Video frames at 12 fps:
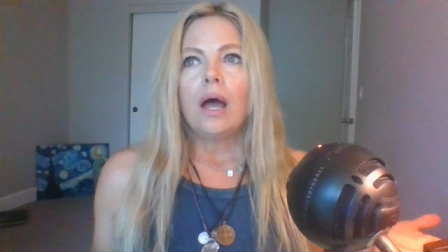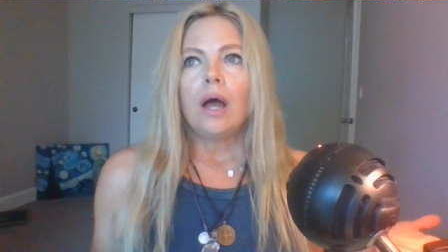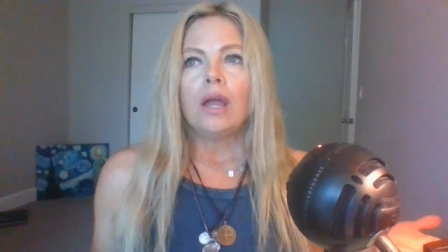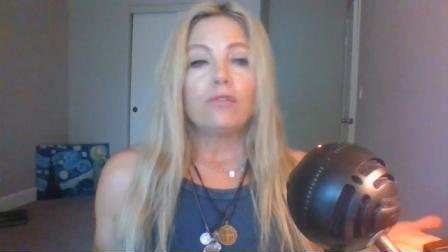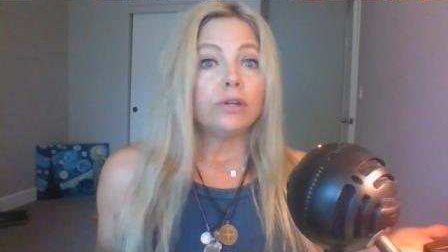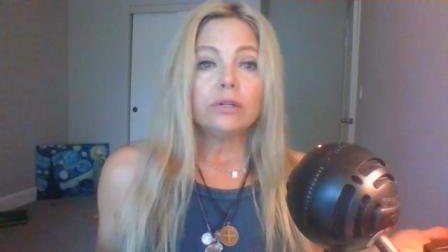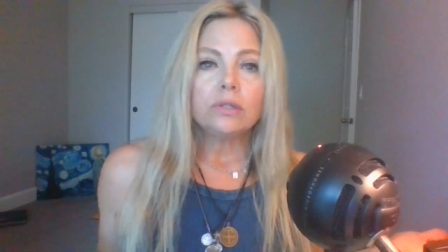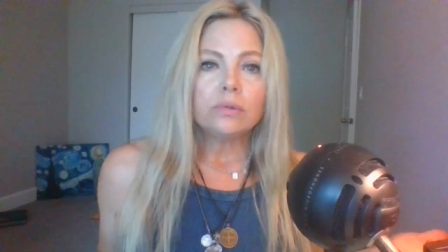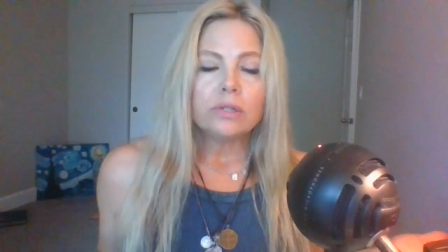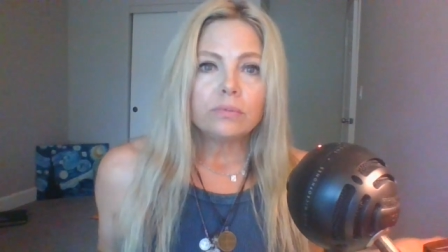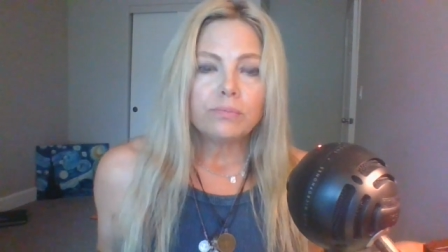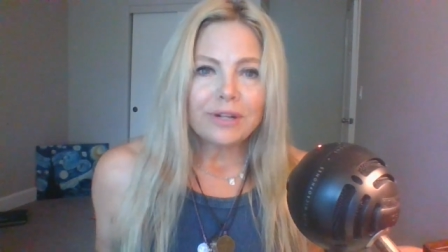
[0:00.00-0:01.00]
if we don't know
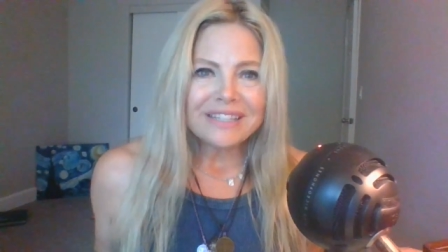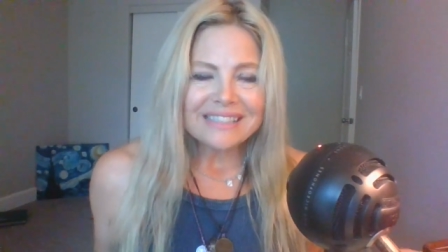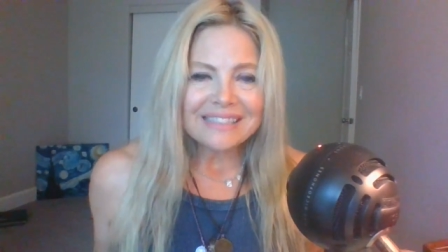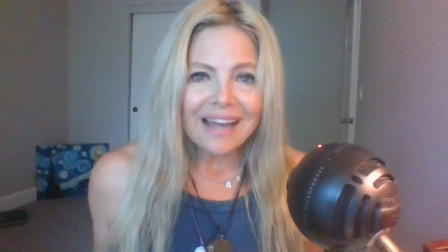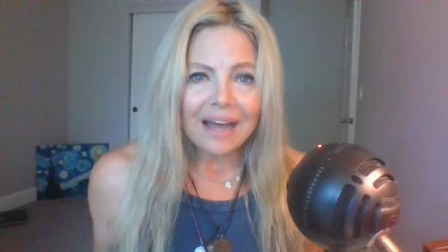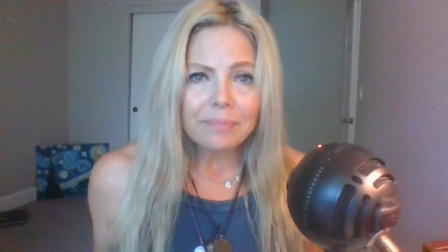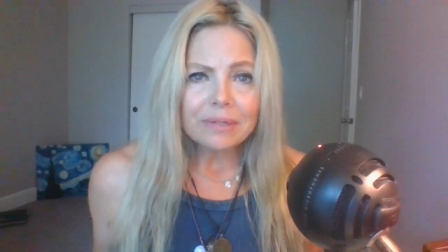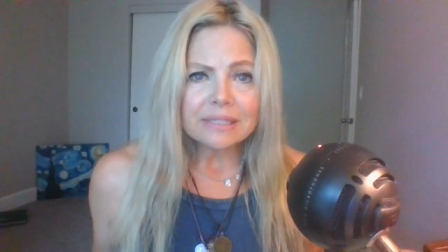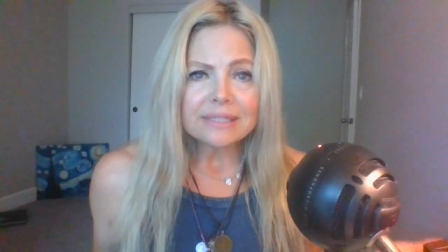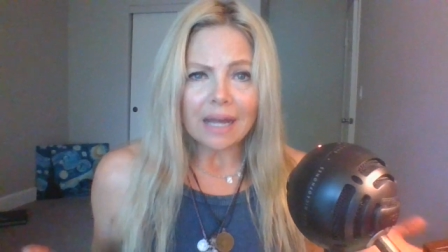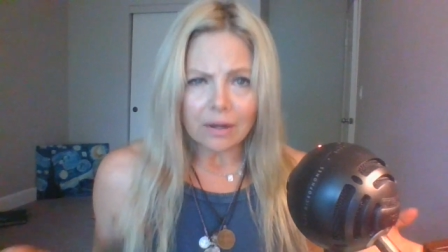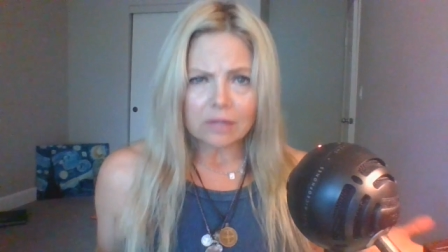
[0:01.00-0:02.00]
what brings us happiness,
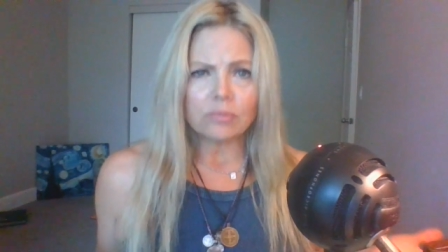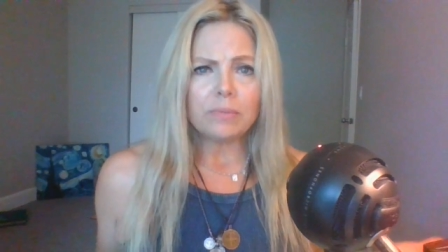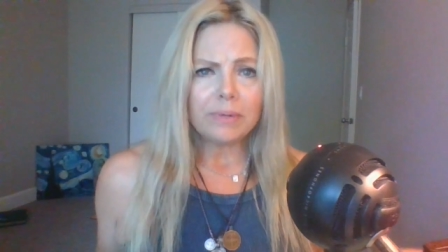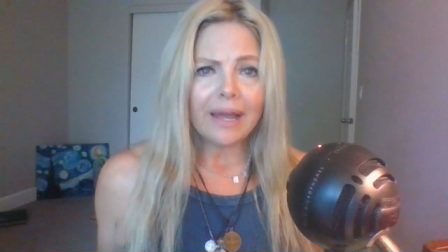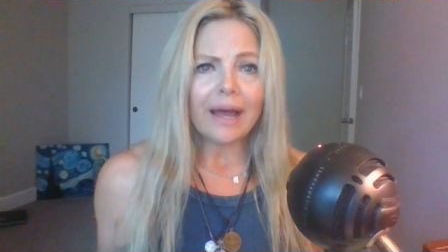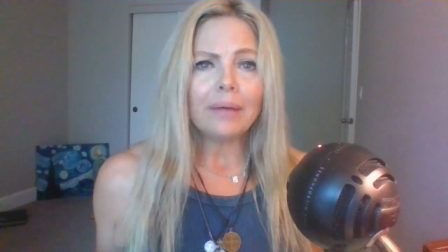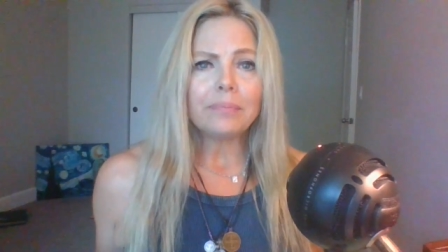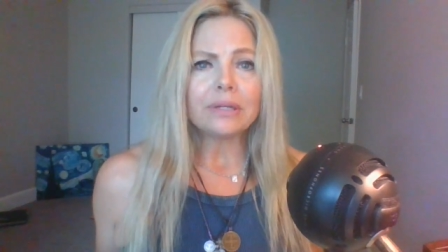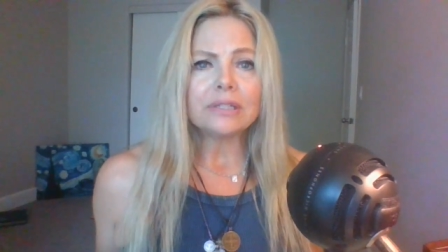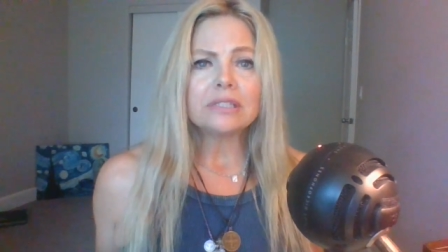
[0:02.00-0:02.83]
how can we be happy?